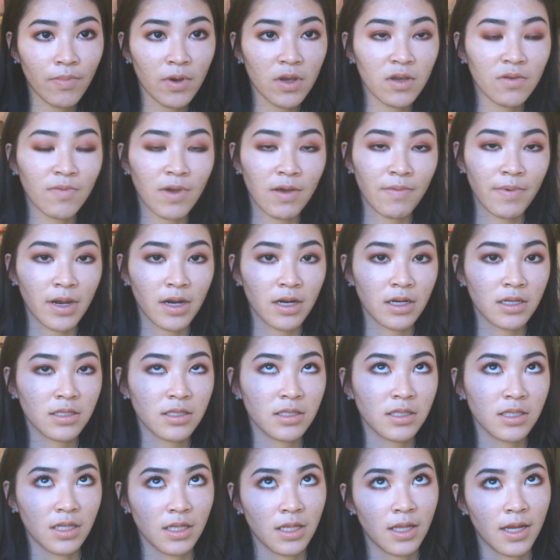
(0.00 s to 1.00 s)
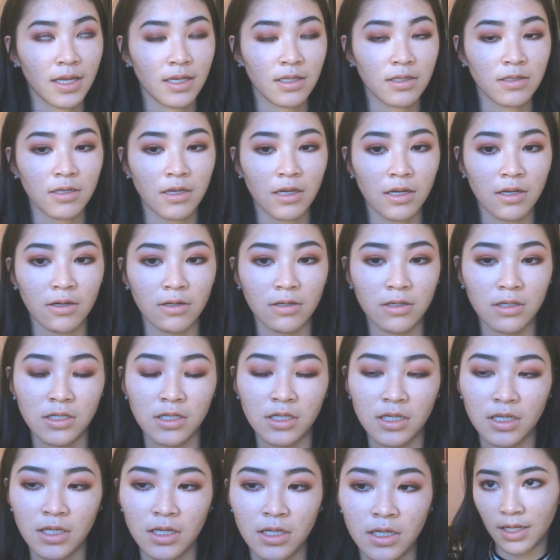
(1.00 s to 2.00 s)
both my parents did like
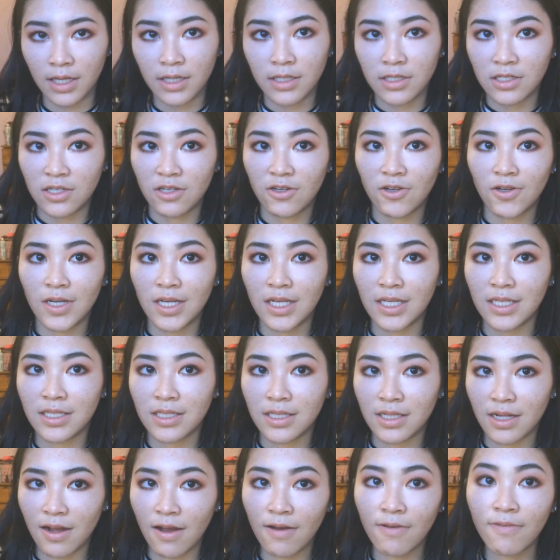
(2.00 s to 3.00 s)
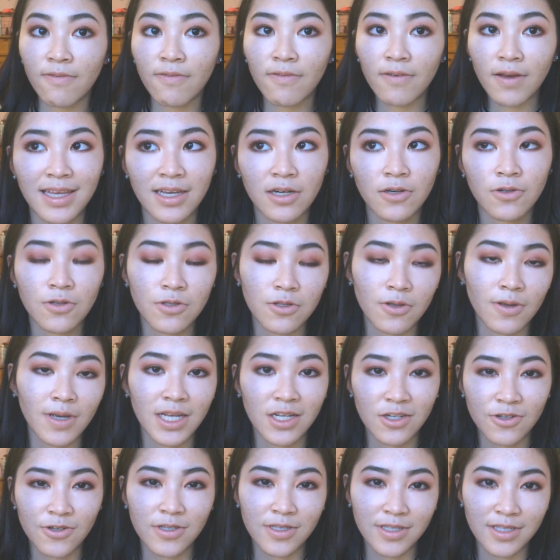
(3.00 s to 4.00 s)
psychology, like degree stuff, and it also
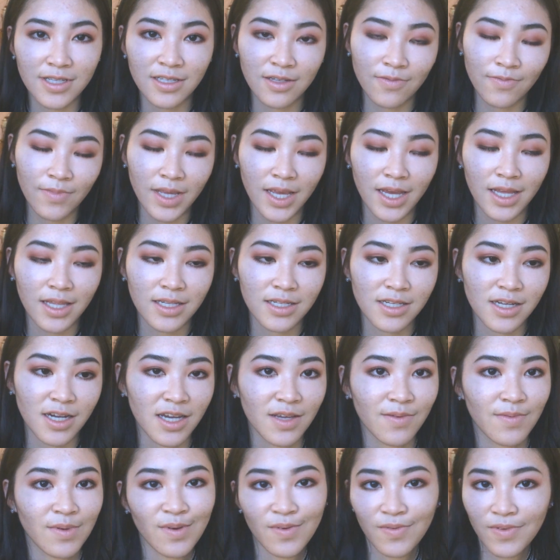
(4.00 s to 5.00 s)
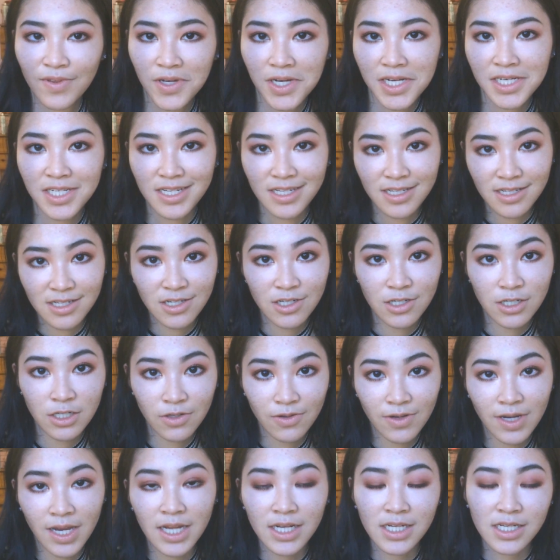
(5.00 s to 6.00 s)
interested me at the time, even though I didn't
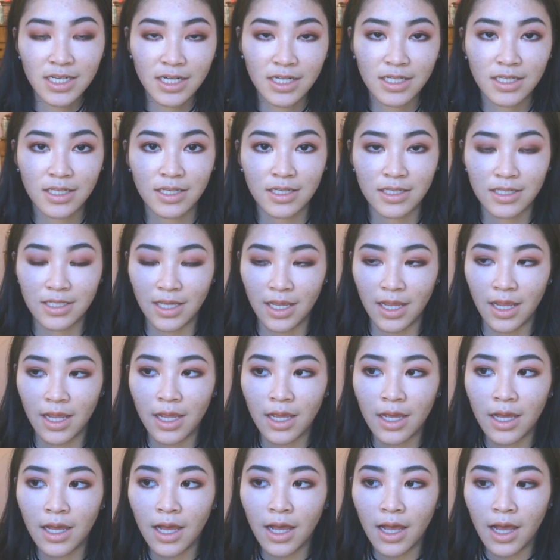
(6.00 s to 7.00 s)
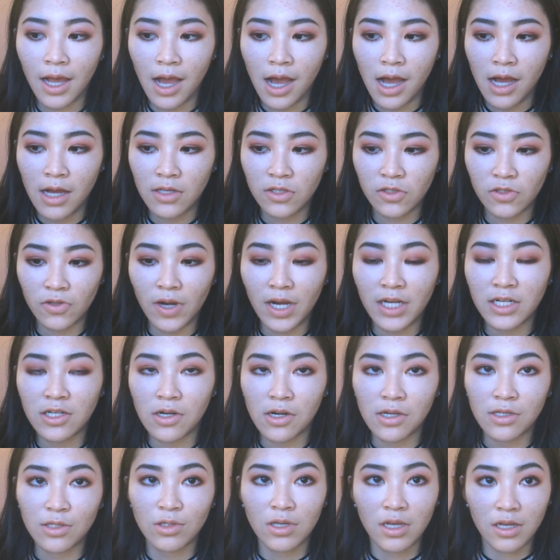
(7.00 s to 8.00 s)
do it at GCSE. So I
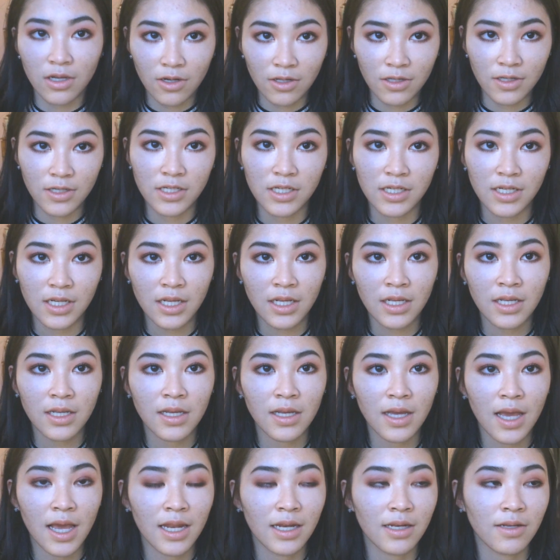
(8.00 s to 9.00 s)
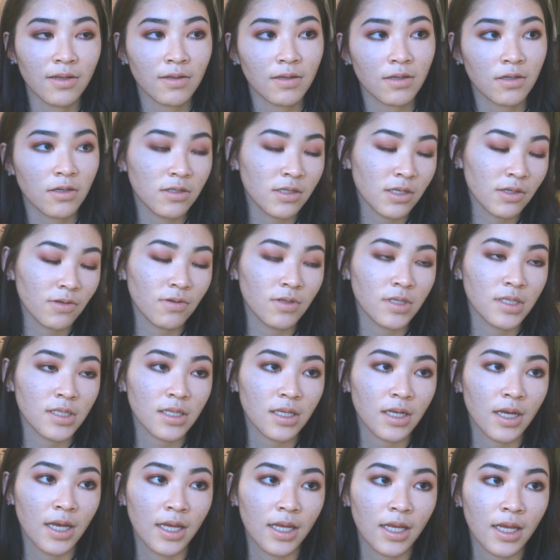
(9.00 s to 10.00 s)
chose psychology, and because it
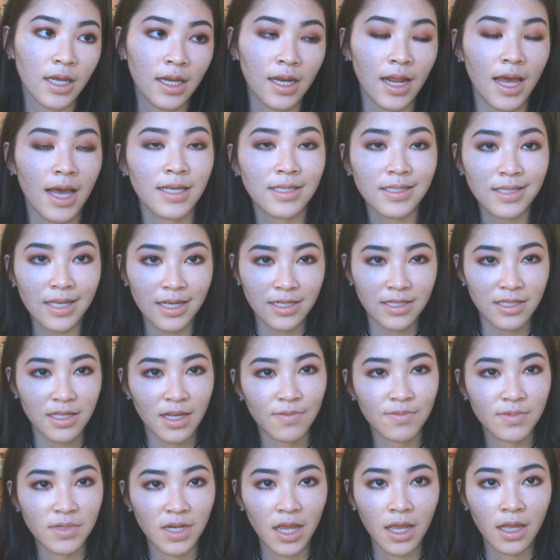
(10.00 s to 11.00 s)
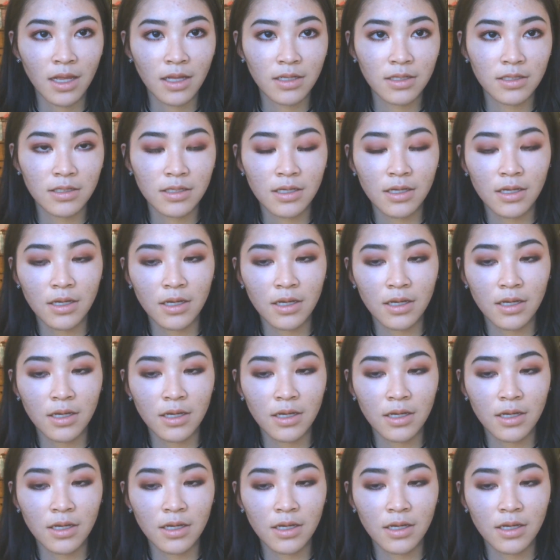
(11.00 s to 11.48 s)
was like an essay subject,